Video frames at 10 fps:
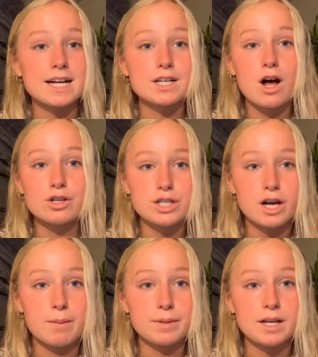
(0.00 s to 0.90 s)
and technology
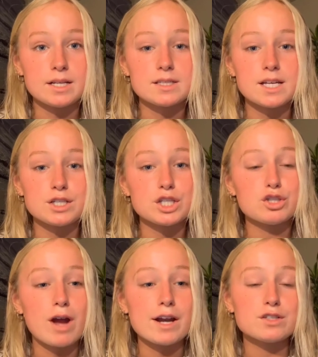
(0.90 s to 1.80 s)
companies such as
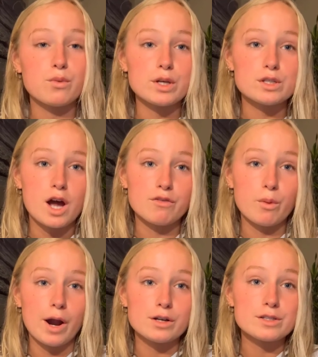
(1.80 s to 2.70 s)
Stratus Voice
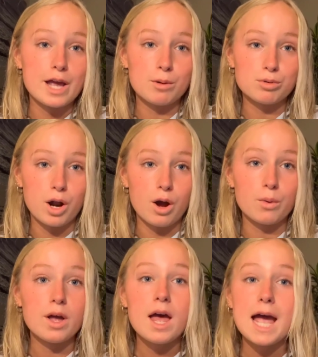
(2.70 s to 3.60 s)
Software, SailPro,